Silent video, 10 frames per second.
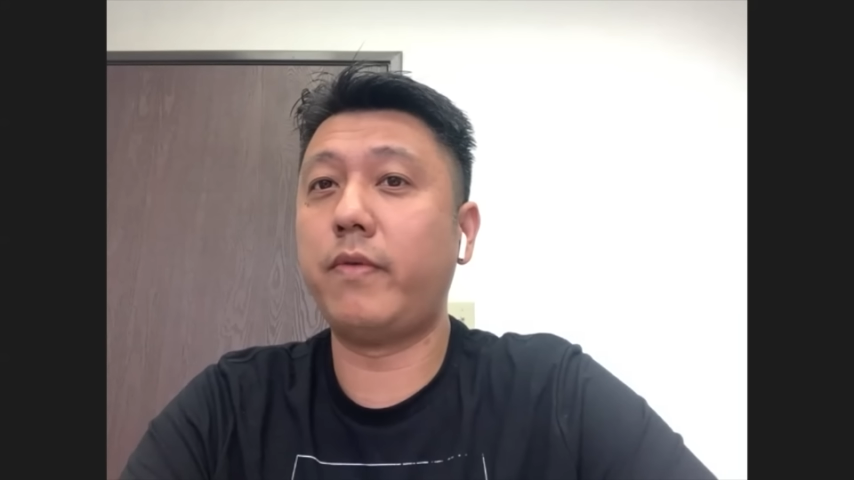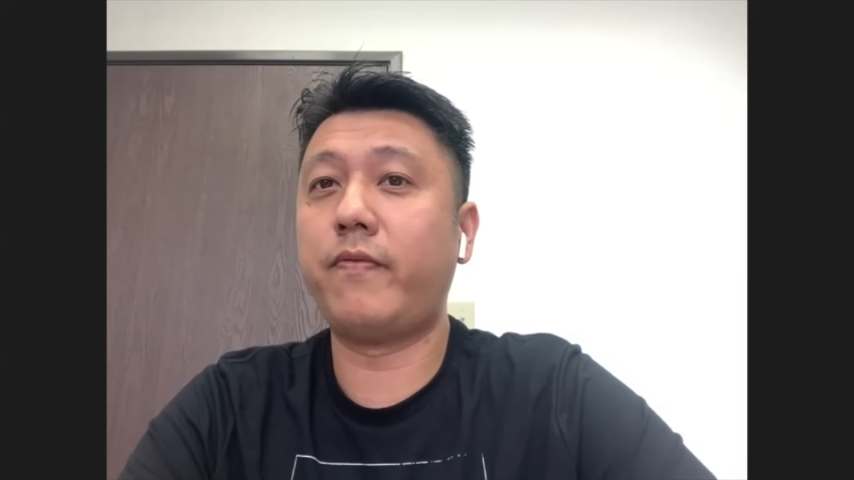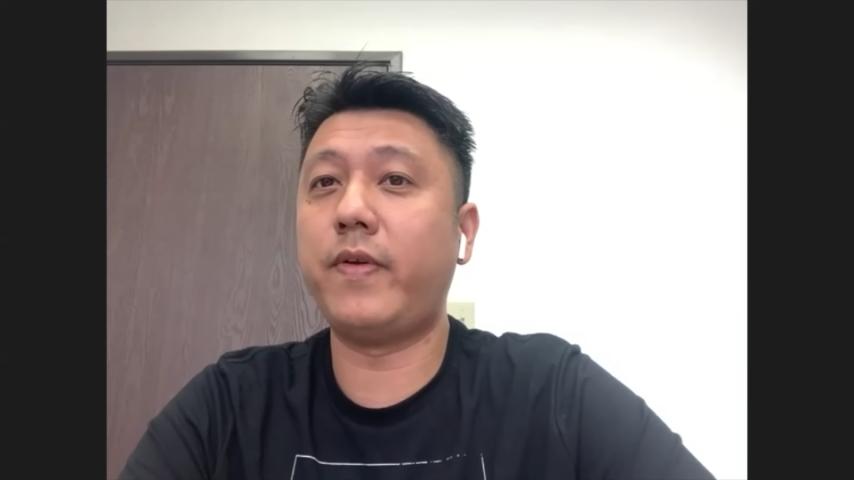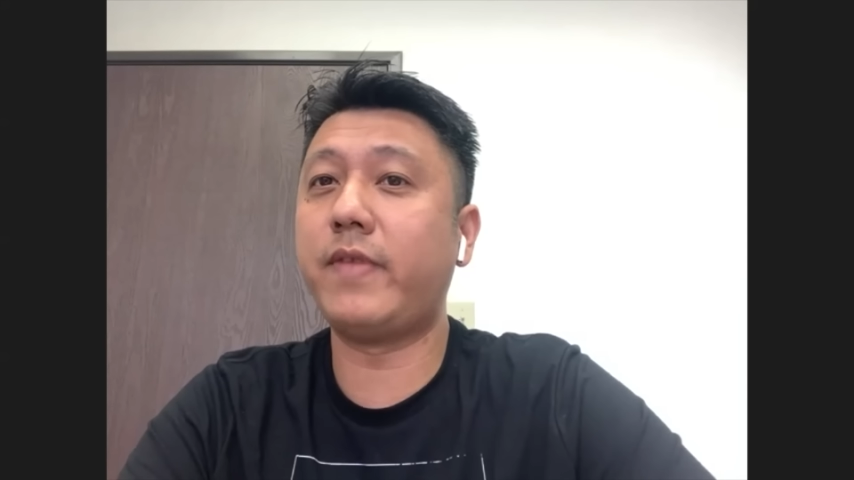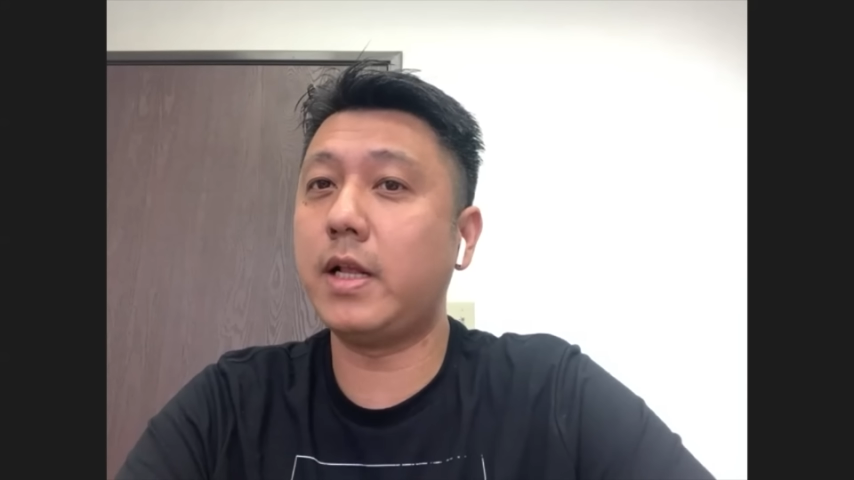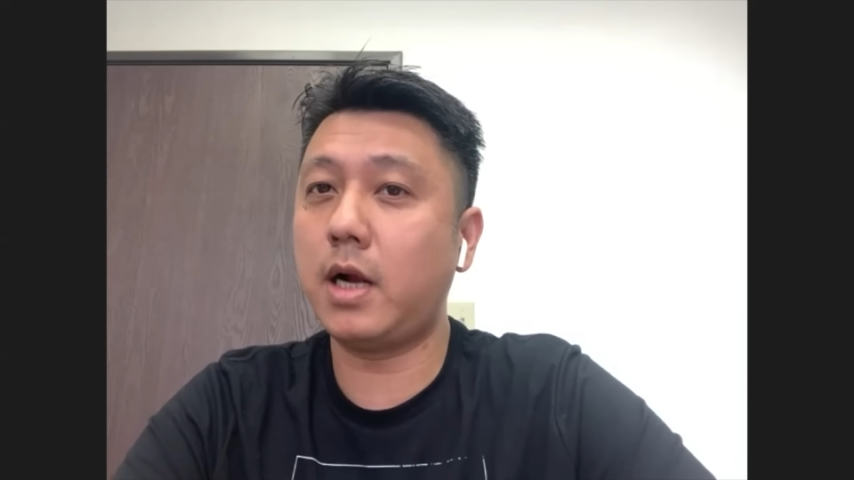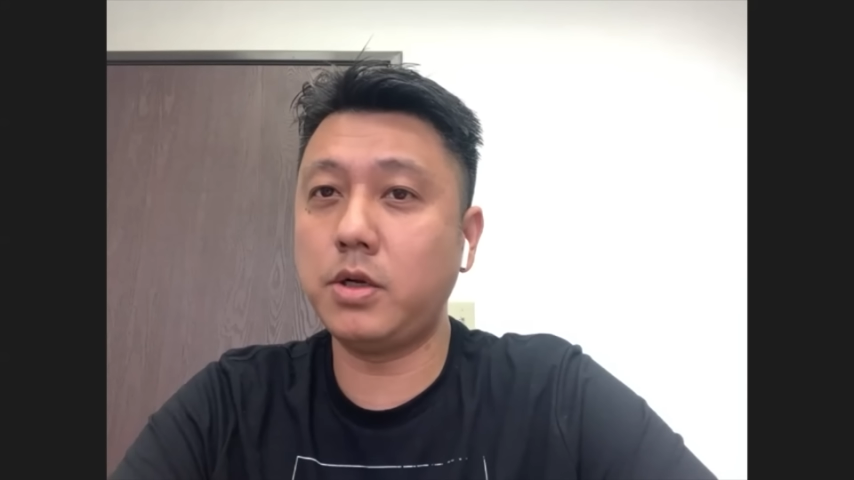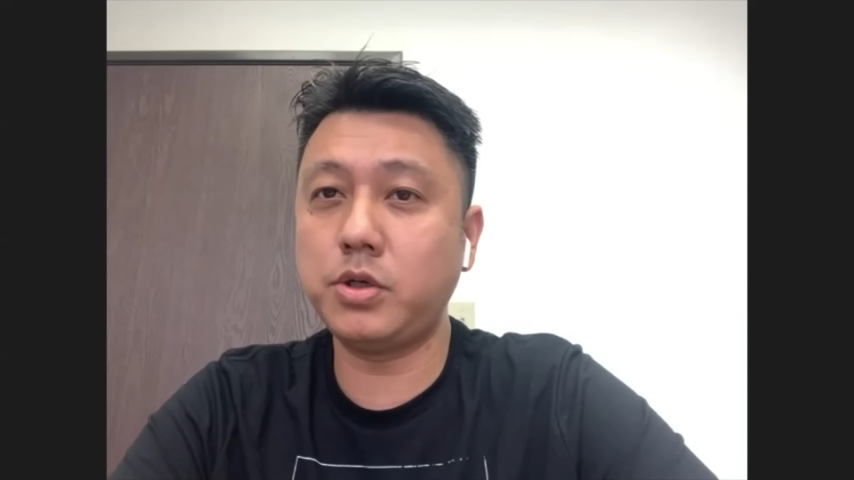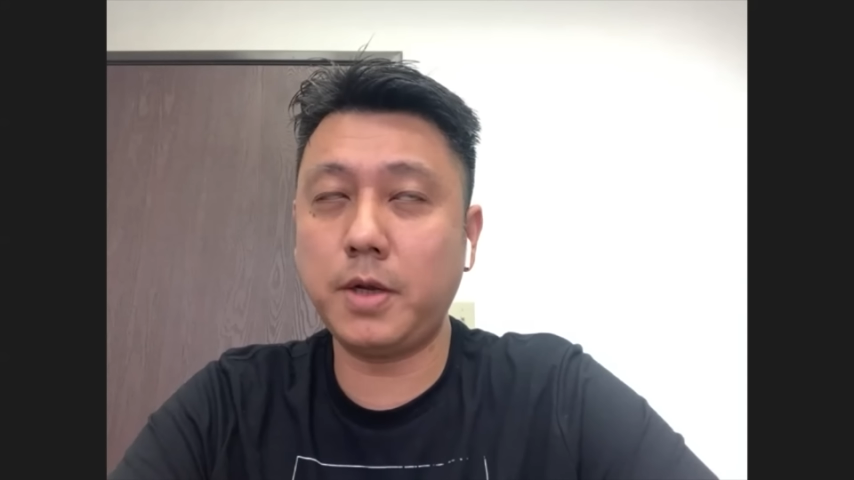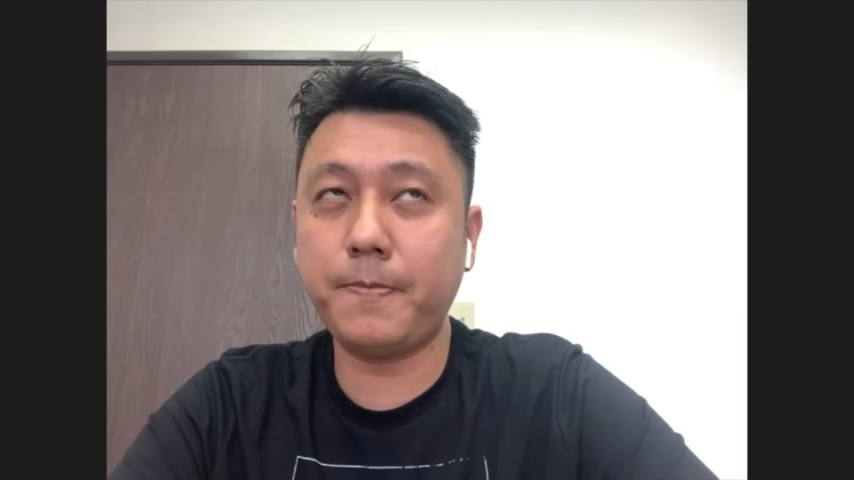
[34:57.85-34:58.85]

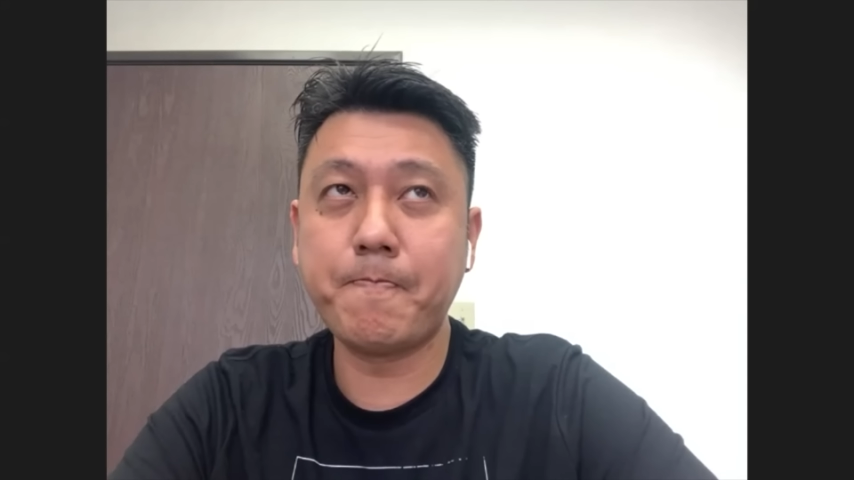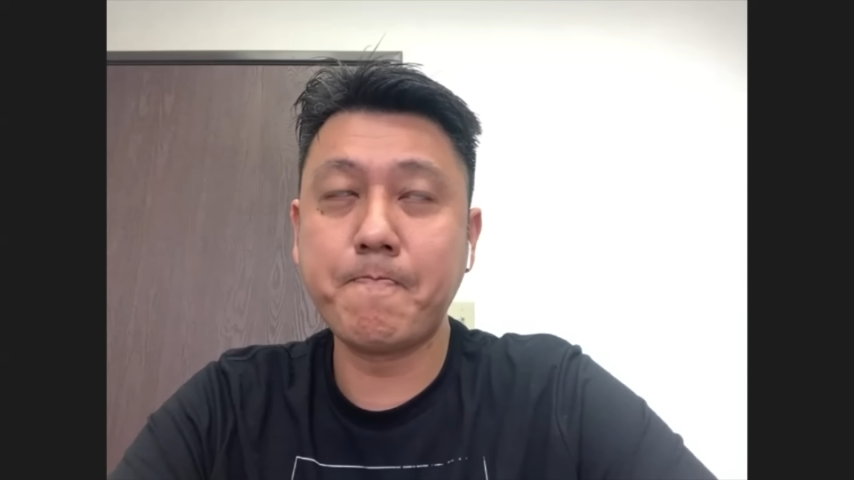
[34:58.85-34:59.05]
1500,